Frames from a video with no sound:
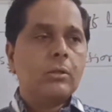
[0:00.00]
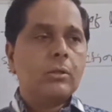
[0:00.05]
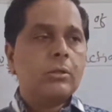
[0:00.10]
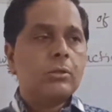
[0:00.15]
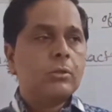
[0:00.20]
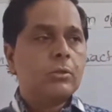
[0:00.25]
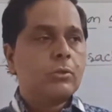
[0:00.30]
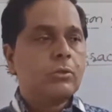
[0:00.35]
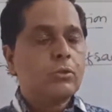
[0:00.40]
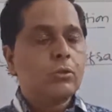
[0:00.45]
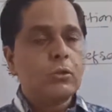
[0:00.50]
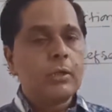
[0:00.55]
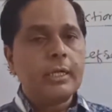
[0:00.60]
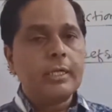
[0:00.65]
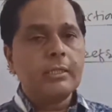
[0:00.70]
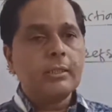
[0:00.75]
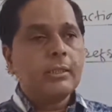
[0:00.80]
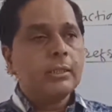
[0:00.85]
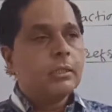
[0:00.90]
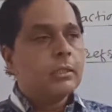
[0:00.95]

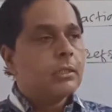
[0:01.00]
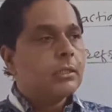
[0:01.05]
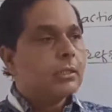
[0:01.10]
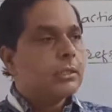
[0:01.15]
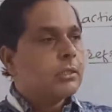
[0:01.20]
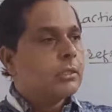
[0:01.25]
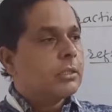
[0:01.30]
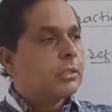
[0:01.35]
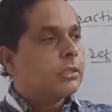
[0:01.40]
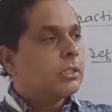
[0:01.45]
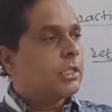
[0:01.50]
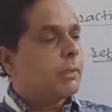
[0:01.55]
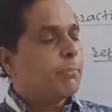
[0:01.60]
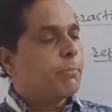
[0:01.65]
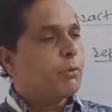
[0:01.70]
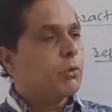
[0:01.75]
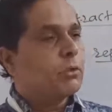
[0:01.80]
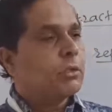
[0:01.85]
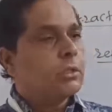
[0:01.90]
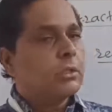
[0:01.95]
Student,
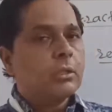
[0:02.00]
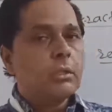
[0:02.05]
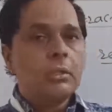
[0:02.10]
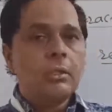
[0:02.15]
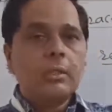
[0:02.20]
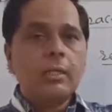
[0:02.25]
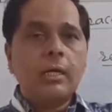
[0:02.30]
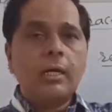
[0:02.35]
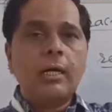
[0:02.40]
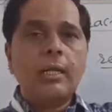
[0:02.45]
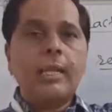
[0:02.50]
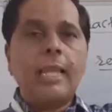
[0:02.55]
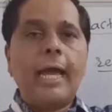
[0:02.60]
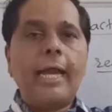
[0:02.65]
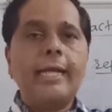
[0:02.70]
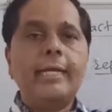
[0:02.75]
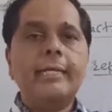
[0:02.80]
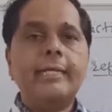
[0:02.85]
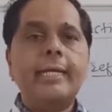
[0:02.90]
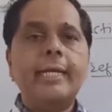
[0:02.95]
suppose a
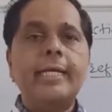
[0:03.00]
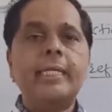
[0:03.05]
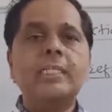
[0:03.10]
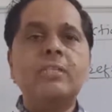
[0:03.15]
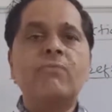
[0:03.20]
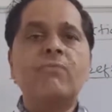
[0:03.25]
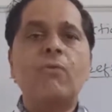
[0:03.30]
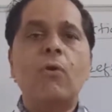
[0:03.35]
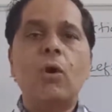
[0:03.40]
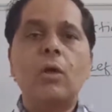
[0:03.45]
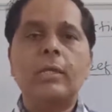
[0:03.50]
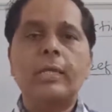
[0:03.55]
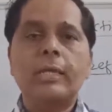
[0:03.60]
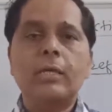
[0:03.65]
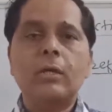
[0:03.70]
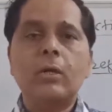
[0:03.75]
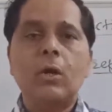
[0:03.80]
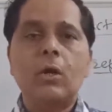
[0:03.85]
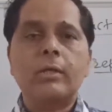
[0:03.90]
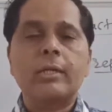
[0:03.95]
light ray is
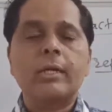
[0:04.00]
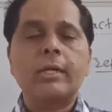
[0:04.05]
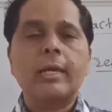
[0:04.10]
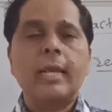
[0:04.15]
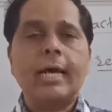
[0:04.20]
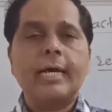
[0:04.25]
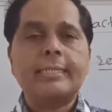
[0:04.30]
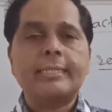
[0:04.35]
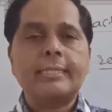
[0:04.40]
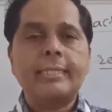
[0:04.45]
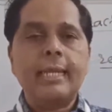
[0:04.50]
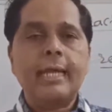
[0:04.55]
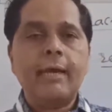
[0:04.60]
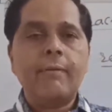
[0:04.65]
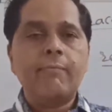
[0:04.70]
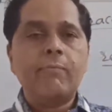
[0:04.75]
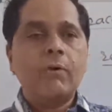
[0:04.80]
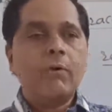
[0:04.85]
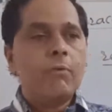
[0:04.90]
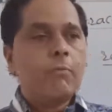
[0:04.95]
falling on a glass
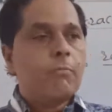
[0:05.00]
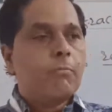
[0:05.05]
slab